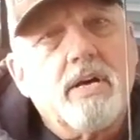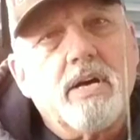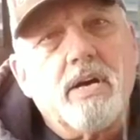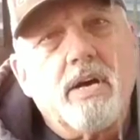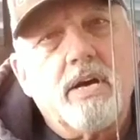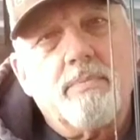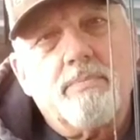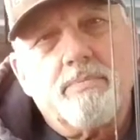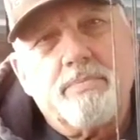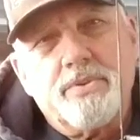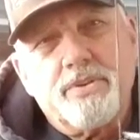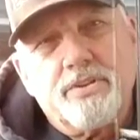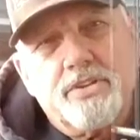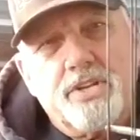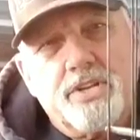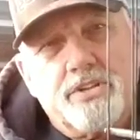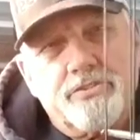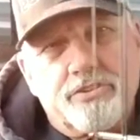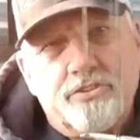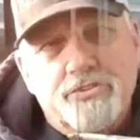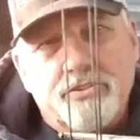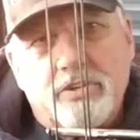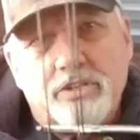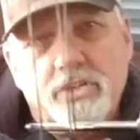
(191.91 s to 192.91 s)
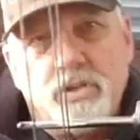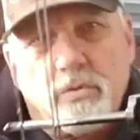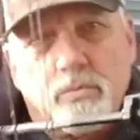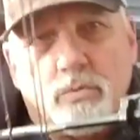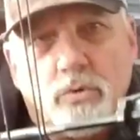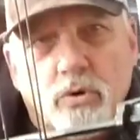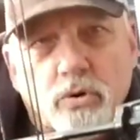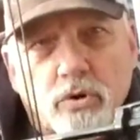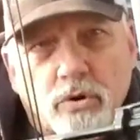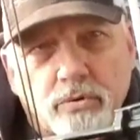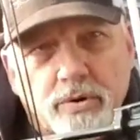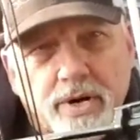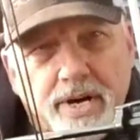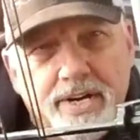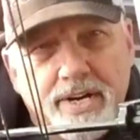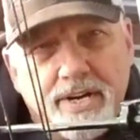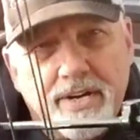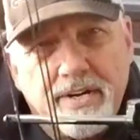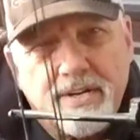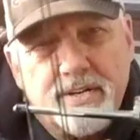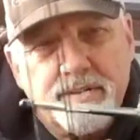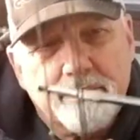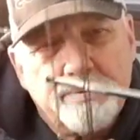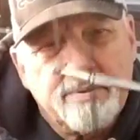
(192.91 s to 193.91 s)
Um, it's this little roller right
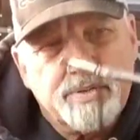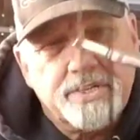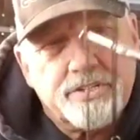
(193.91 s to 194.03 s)
here.